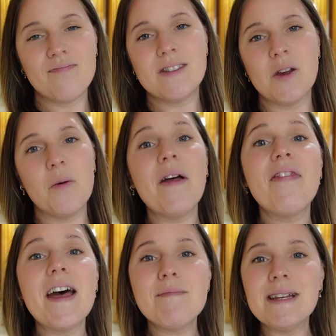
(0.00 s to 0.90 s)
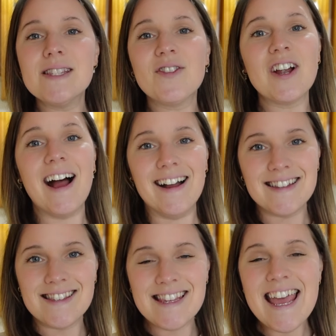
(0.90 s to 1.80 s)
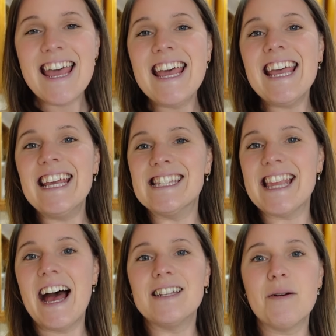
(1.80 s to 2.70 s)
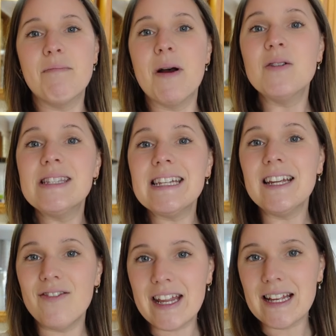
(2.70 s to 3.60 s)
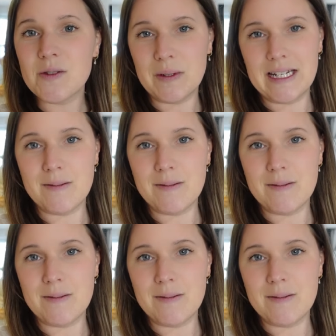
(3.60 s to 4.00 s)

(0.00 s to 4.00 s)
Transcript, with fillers: So what that means for us is that most evenings we need